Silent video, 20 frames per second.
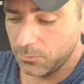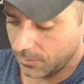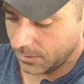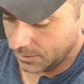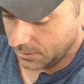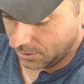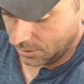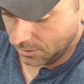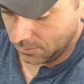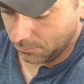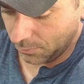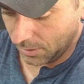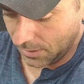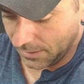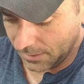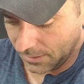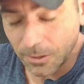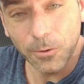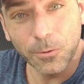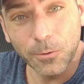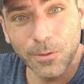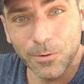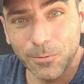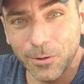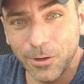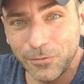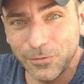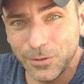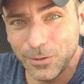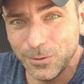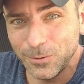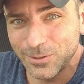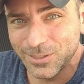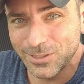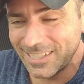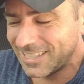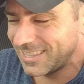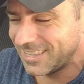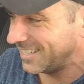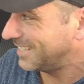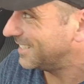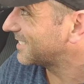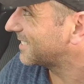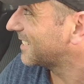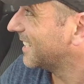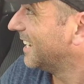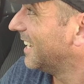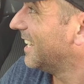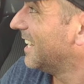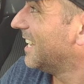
You probably should probably go in through a fuse like this.